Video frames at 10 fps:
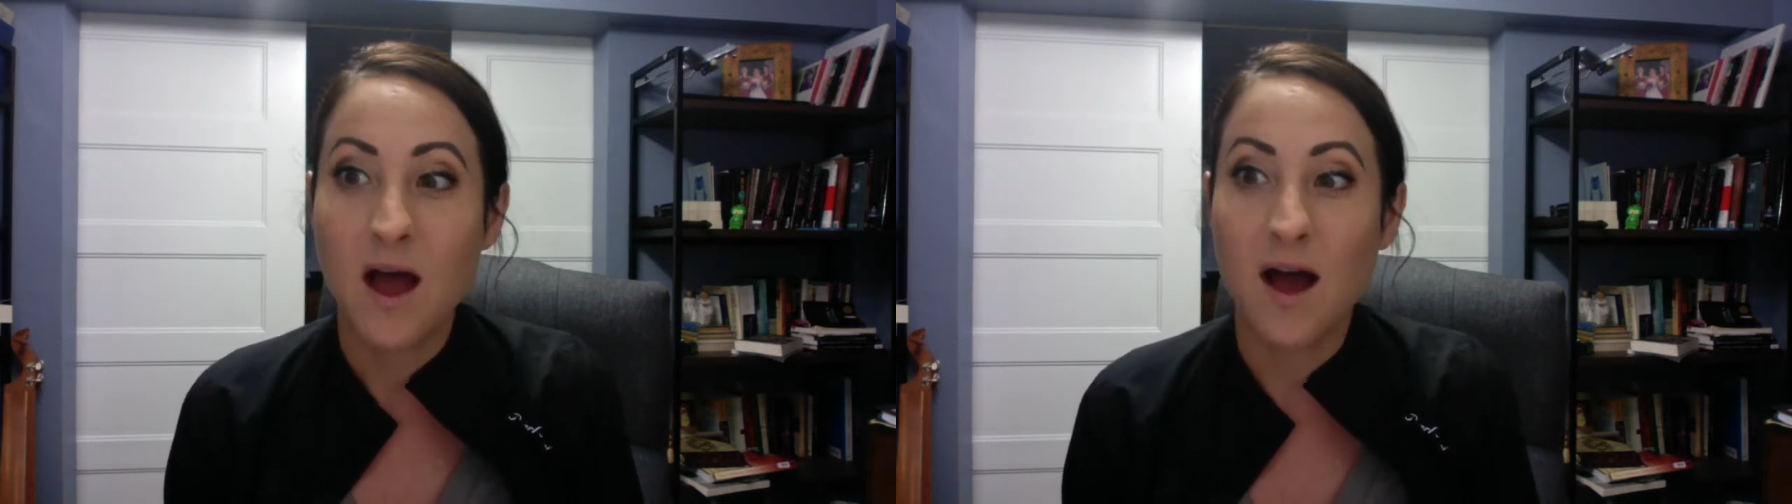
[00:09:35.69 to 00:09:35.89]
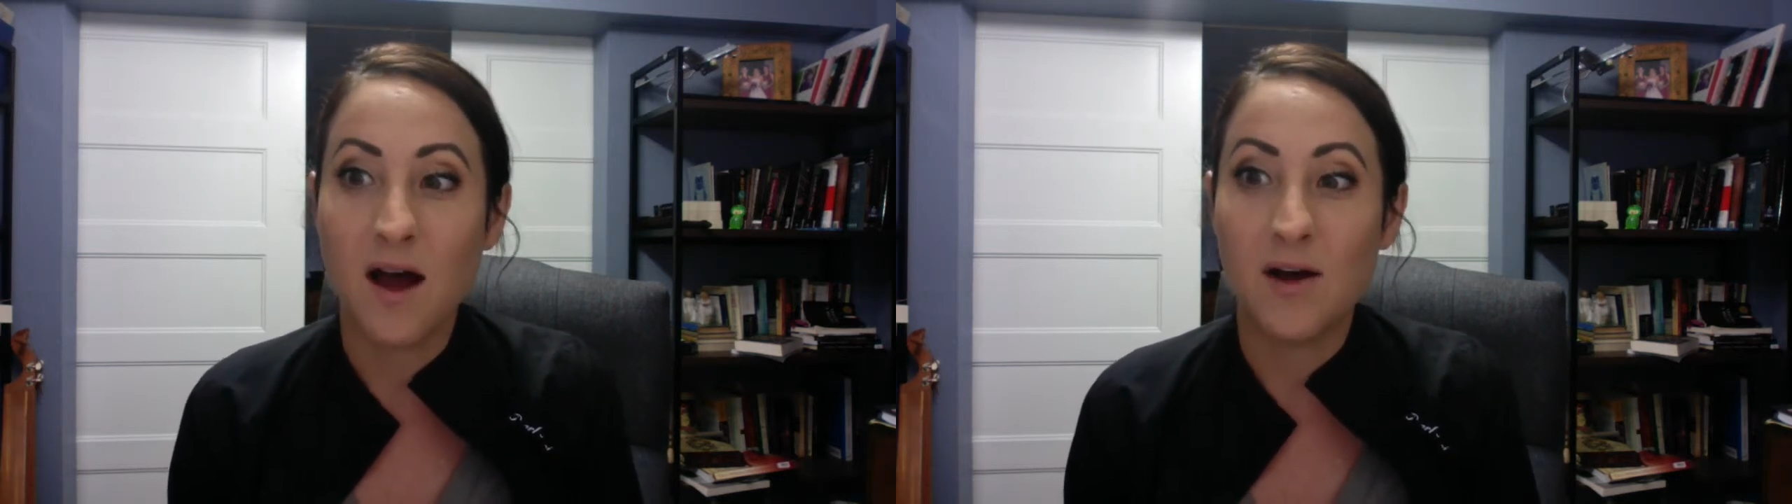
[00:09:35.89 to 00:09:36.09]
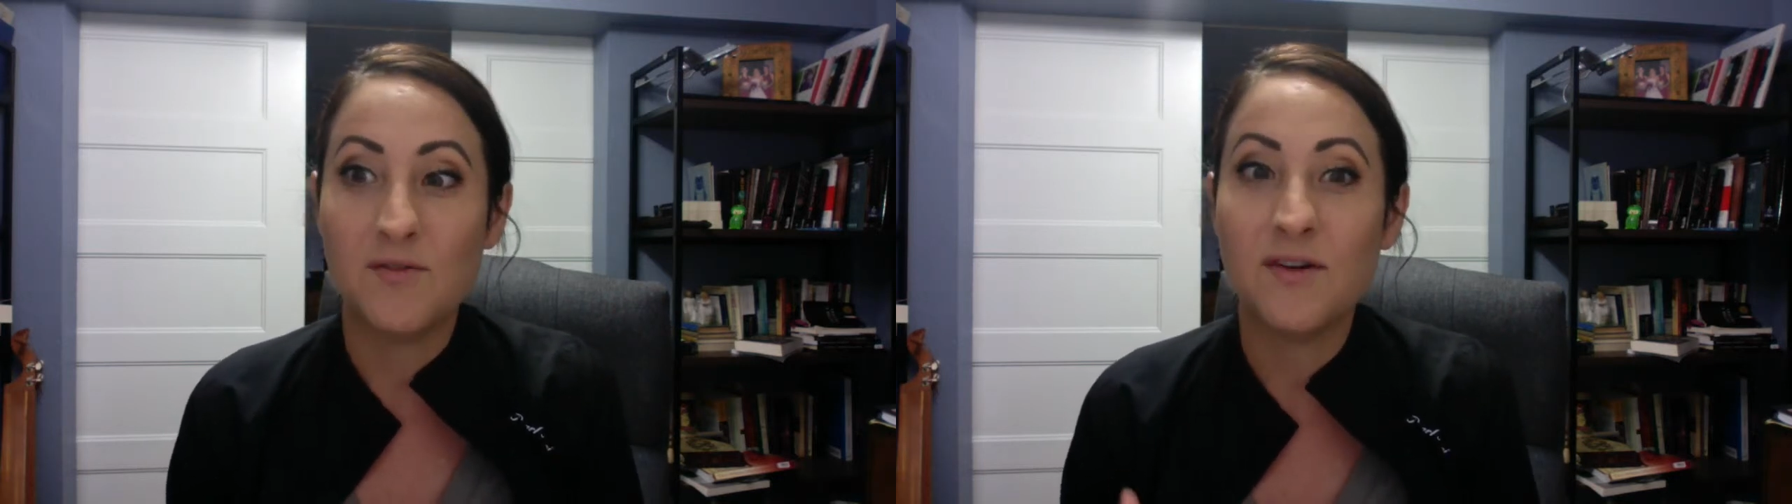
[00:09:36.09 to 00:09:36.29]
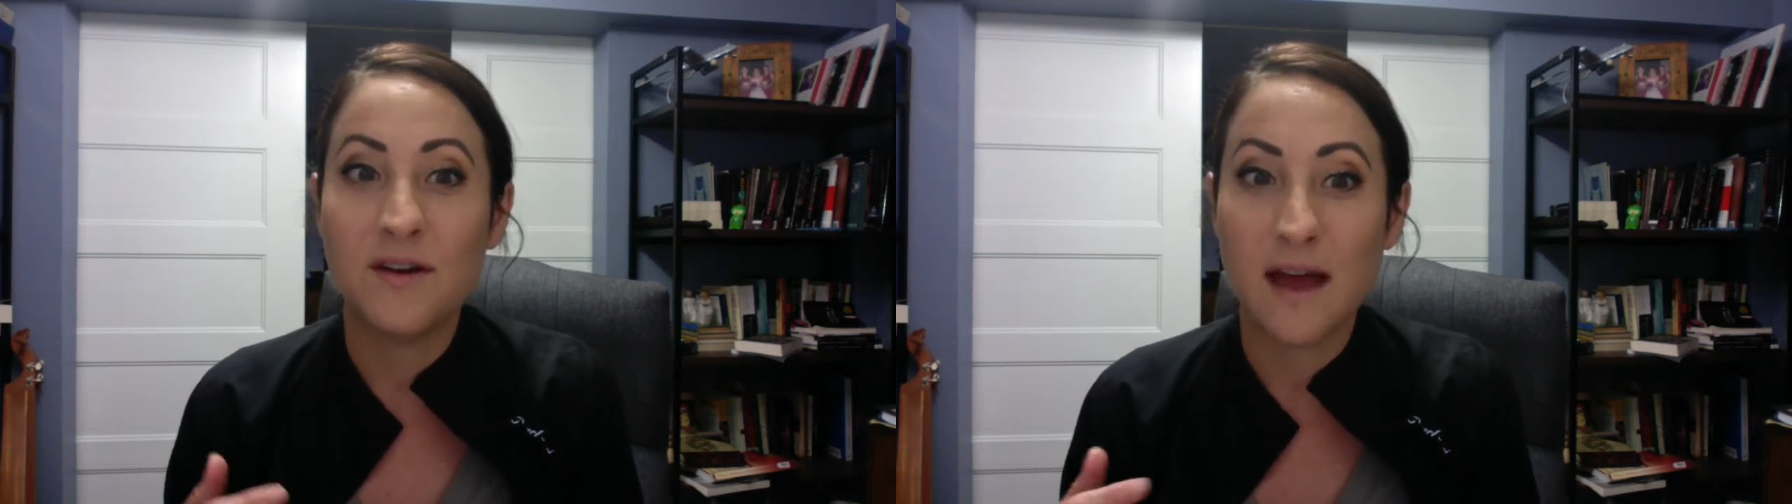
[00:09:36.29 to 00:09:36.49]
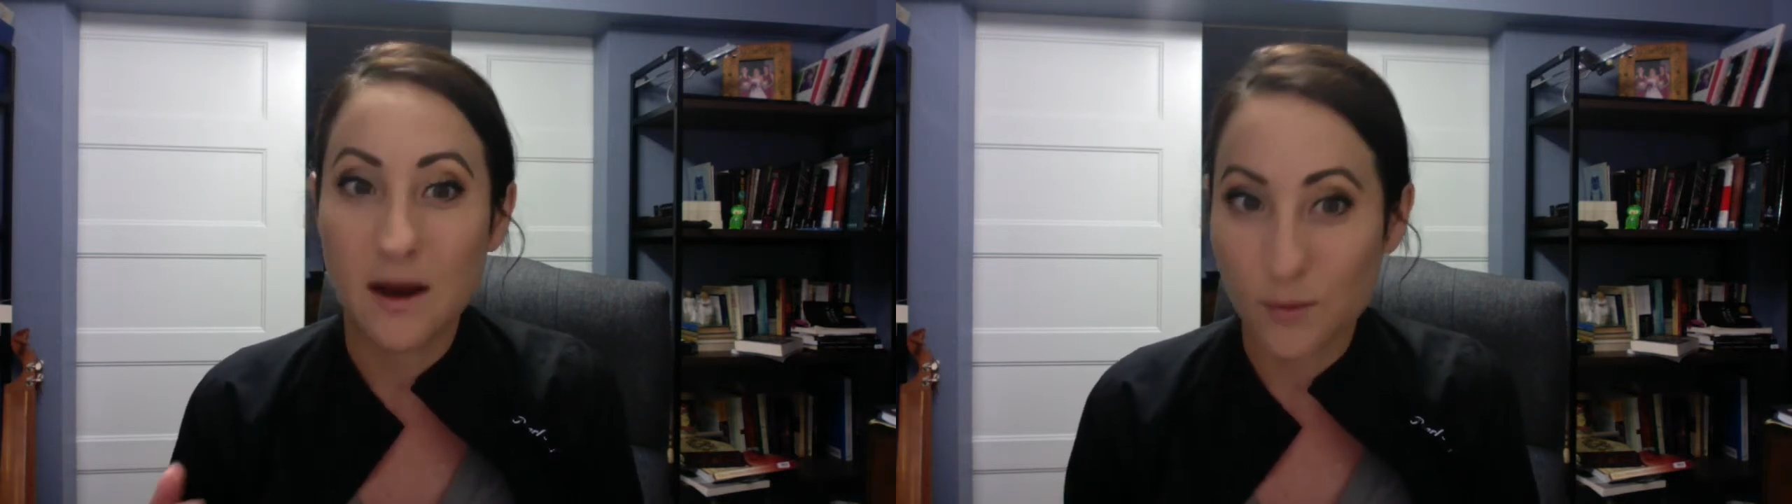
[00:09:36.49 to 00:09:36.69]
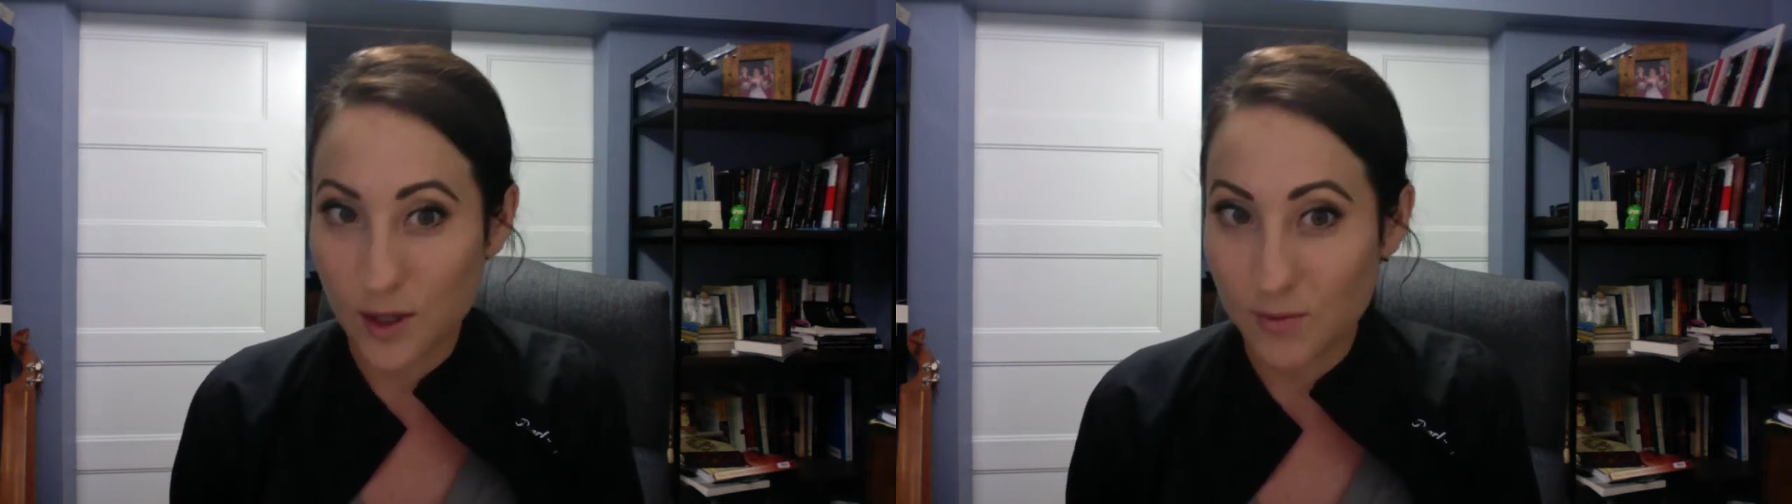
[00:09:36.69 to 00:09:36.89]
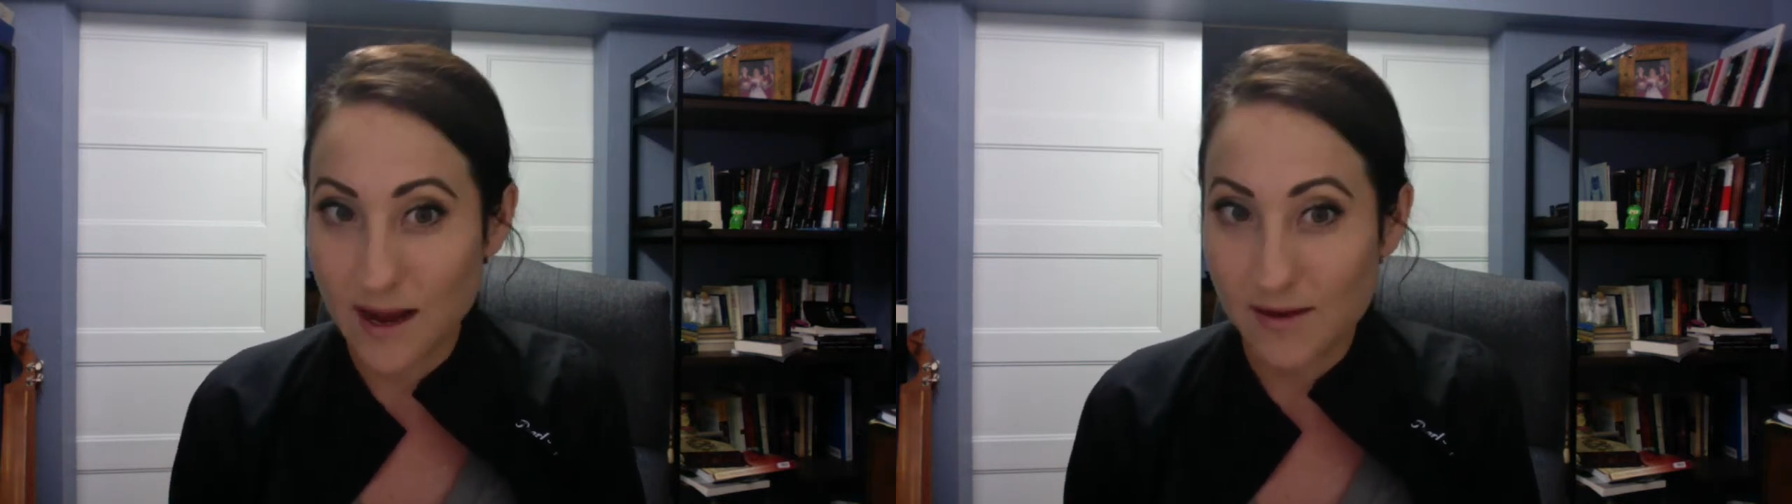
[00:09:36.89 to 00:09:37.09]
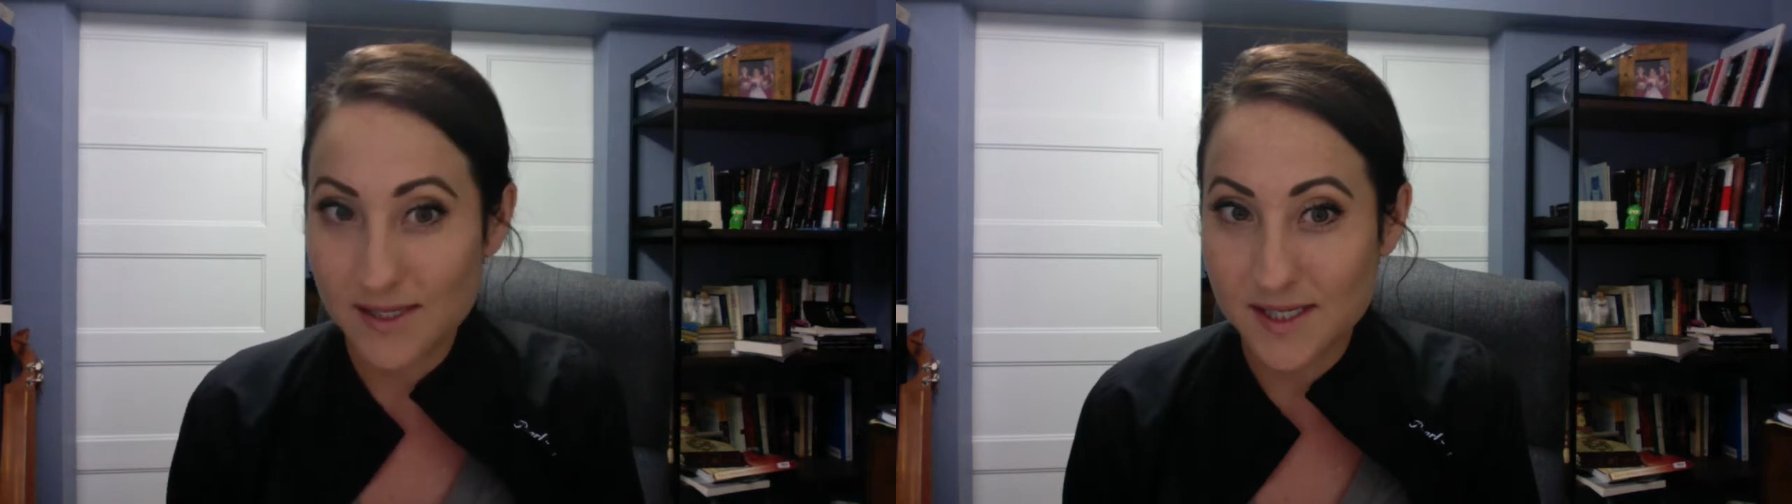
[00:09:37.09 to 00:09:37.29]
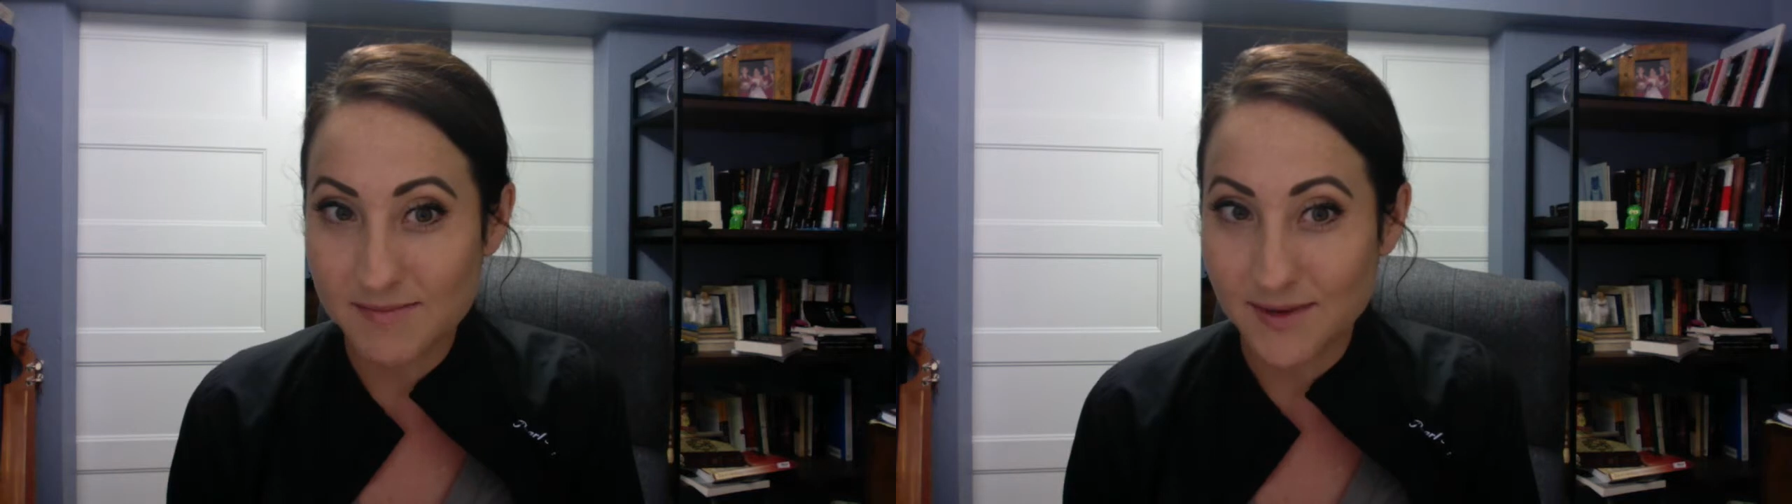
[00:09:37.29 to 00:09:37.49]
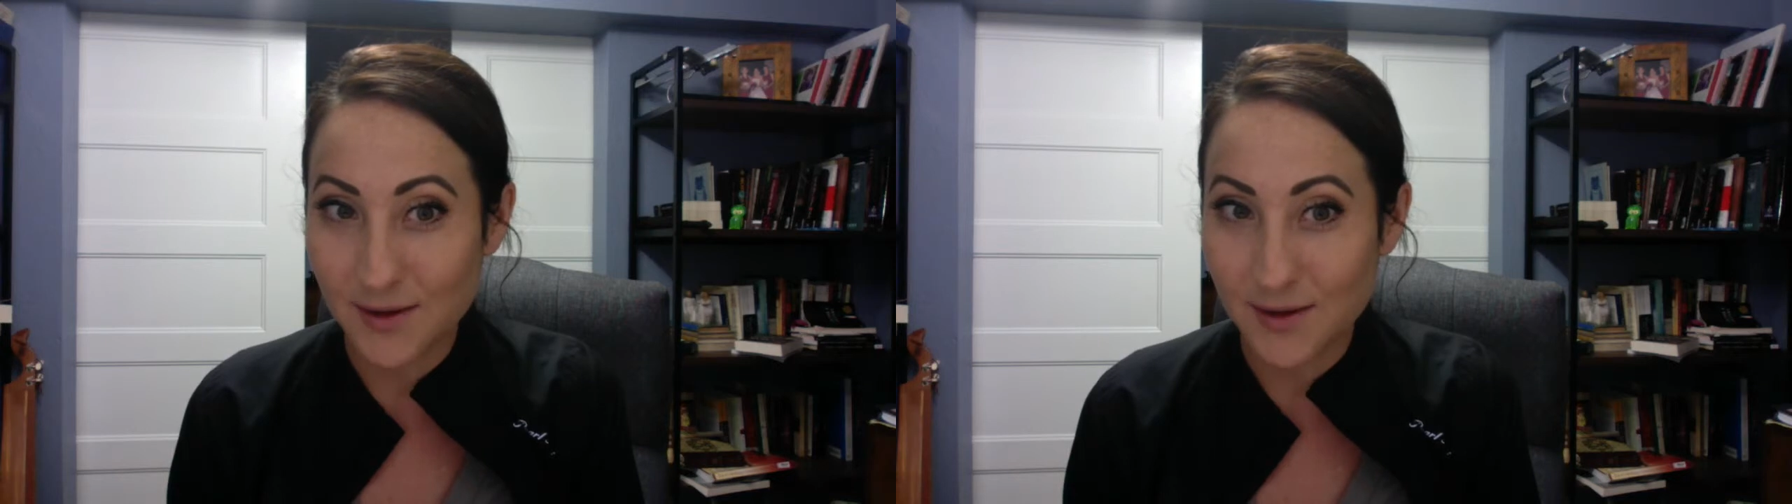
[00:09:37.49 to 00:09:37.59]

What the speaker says: of a real mouse.